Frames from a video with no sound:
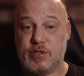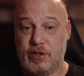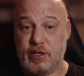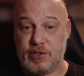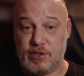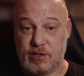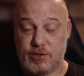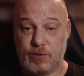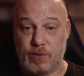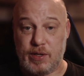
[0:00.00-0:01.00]
to this
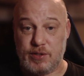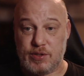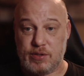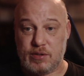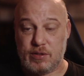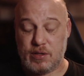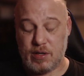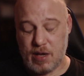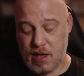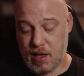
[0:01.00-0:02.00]
situation.
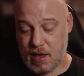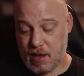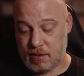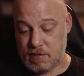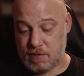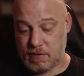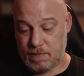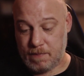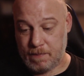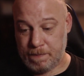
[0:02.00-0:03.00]
And
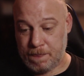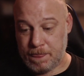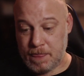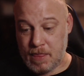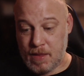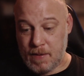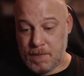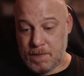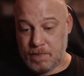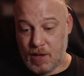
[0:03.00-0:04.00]

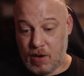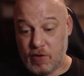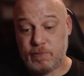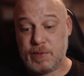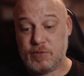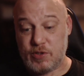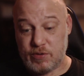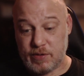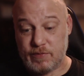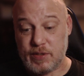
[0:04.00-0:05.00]
I've been
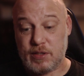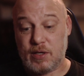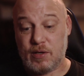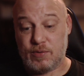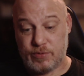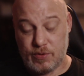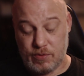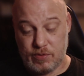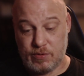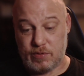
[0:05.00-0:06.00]
doing videos
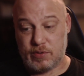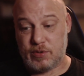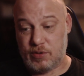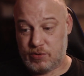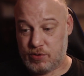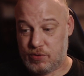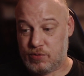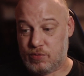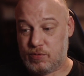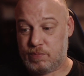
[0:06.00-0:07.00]
on
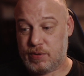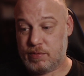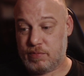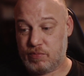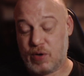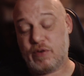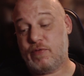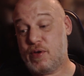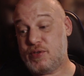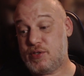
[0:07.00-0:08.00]
YouTube. Well, I
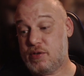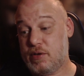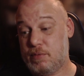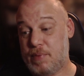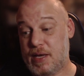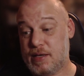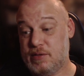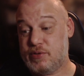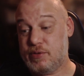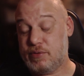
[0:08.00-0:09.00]
first started back
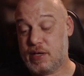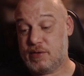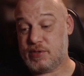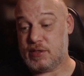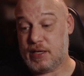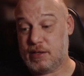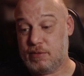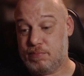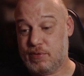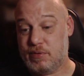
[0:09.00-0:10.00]
in
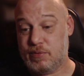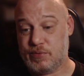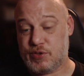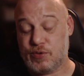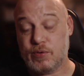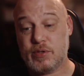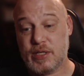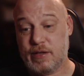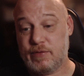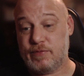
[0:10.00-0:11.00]
2008, but it was
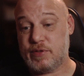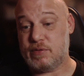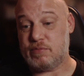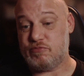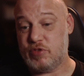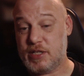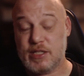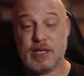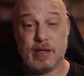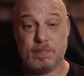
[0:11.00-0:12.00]
short-lived and
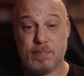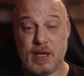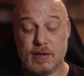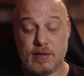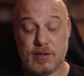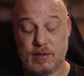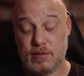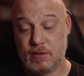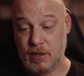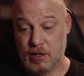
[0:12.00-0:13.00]
really came back in